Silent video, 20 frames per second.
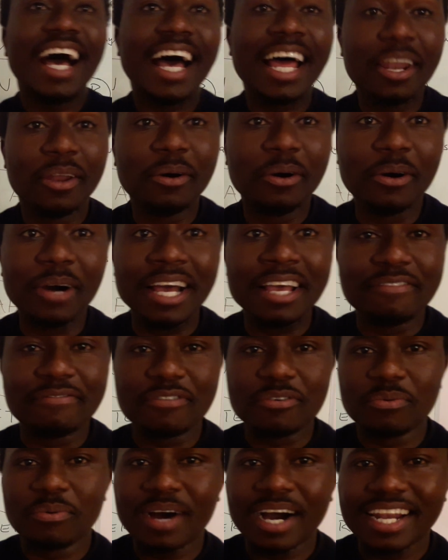Hello
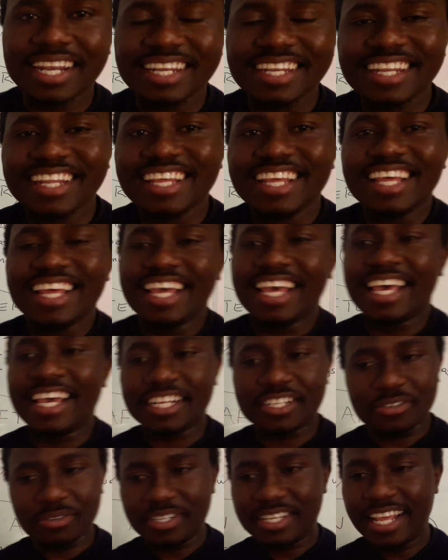everyone.
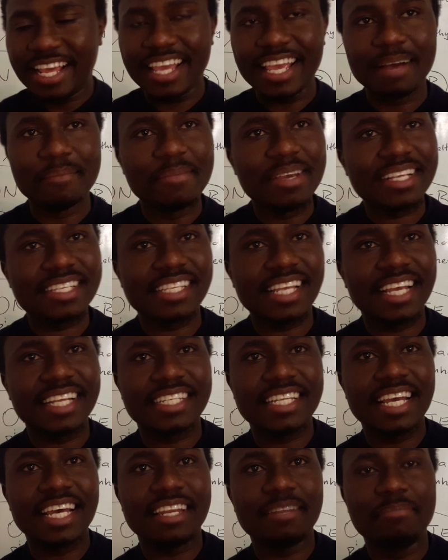Today I'm
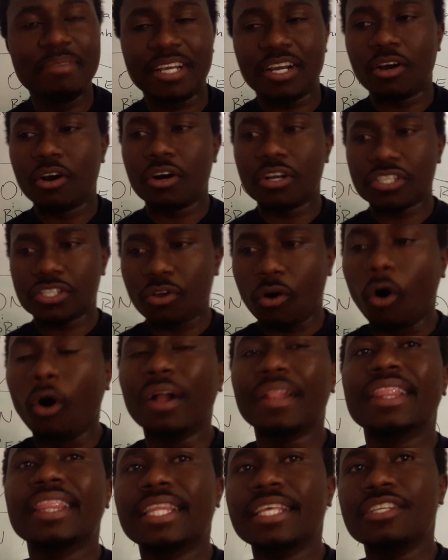excited because
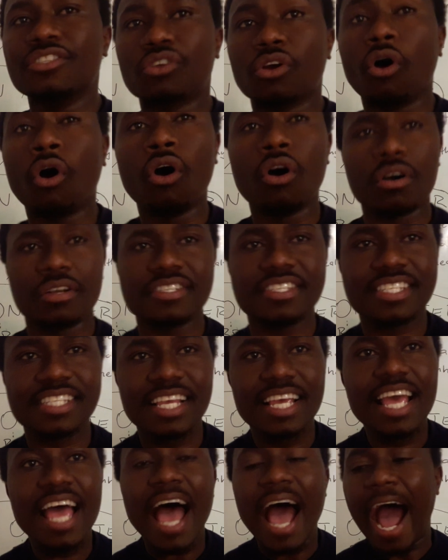on this course
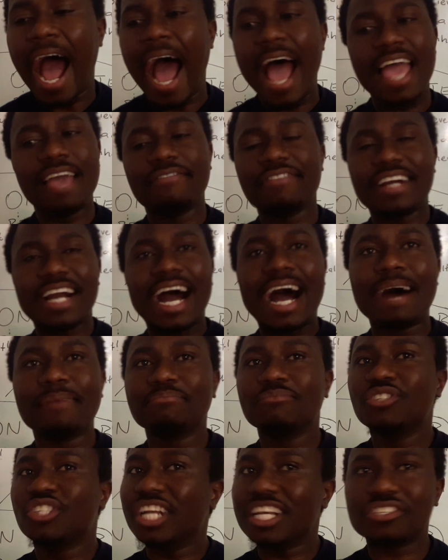I have
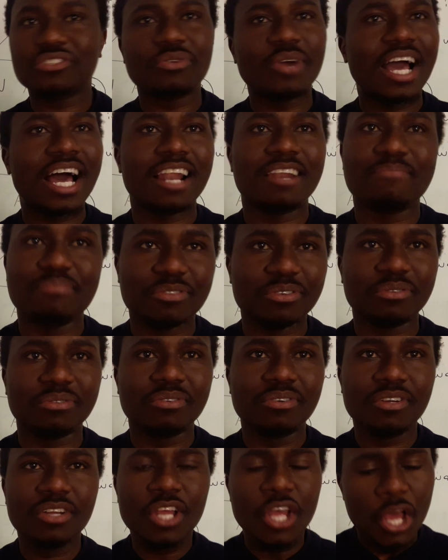come just to help you.
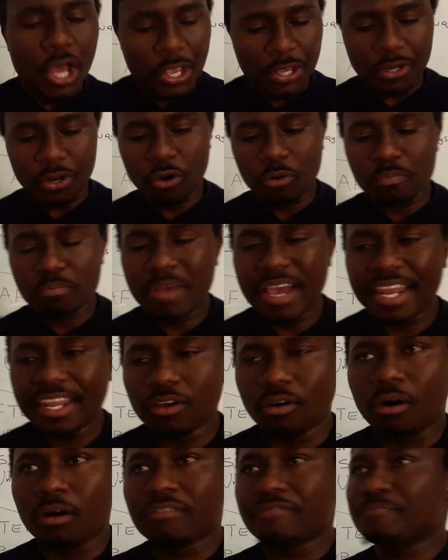Many
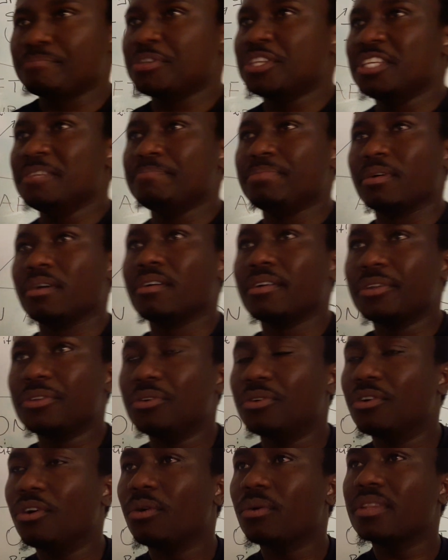of people,
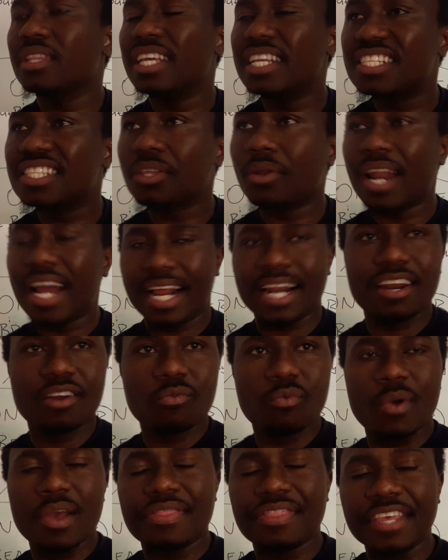they struggle
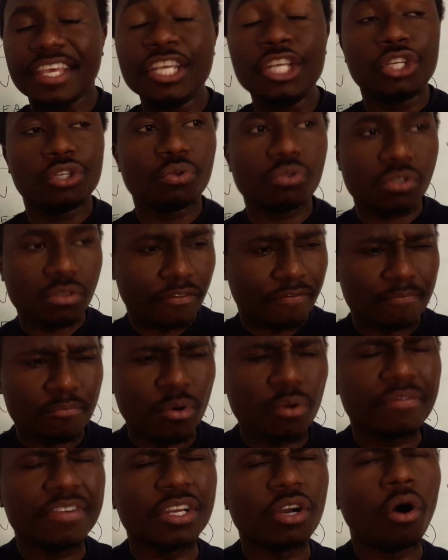with issues of
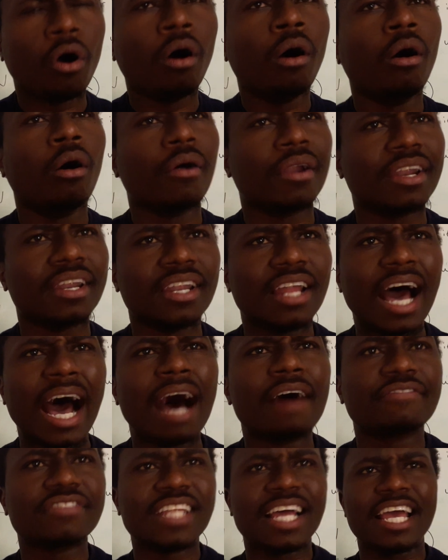moving on
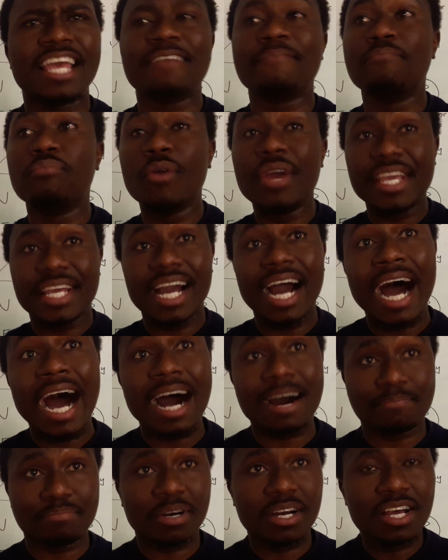after a
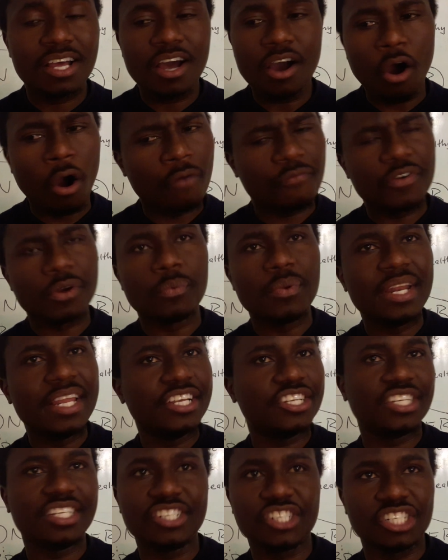breakup of a
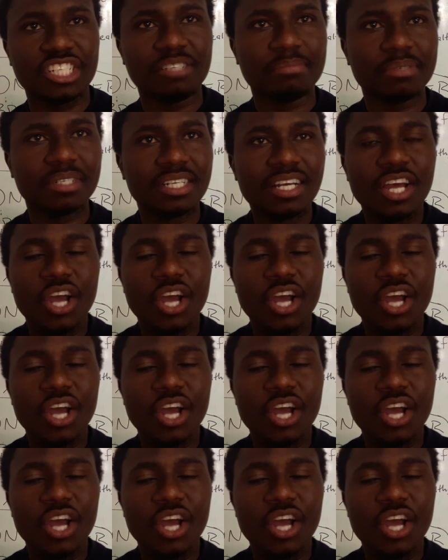relationship.